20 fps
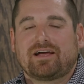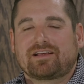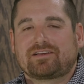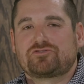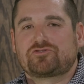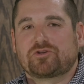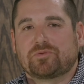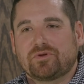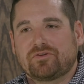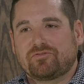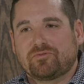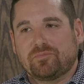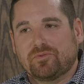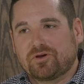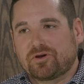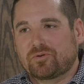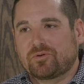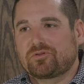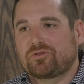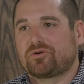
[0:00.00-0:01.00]
extremely
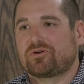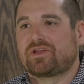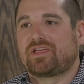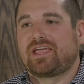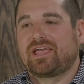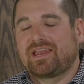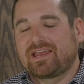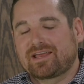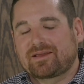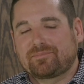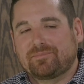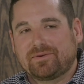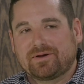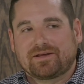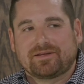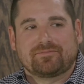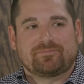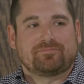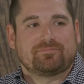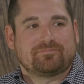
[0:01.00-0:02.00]
familiar with organic,
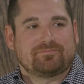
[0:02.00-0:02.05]
but